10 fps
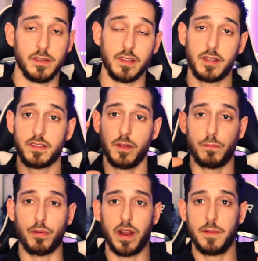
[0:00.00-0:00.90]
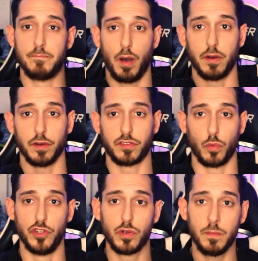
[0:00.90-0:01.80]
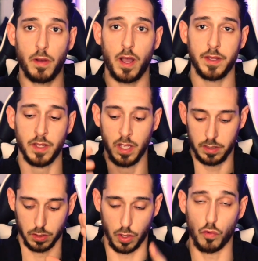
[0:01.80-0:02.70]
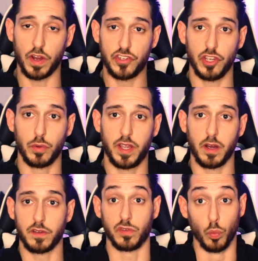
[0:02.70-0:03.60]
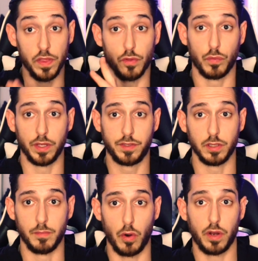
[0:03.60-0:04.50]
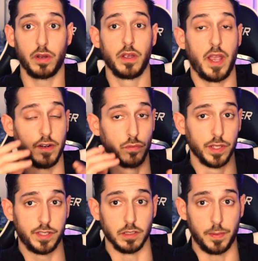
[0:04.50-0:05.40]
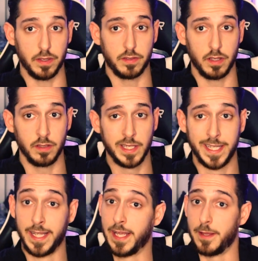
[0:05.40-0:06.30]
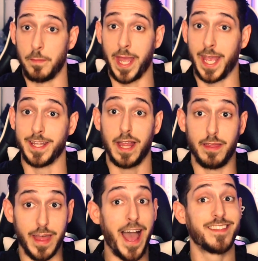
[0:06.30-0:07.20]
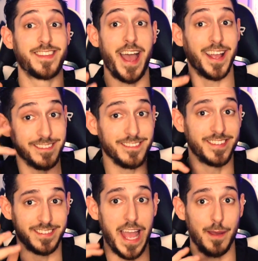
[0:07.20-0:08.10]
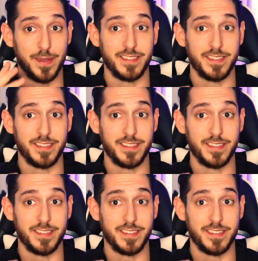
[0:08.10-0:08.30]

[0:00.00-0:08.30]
This is the bread and butter. So when you combine the low ratio gears with the Real Deal motor and a Real Deal piston, man, that's that snappy.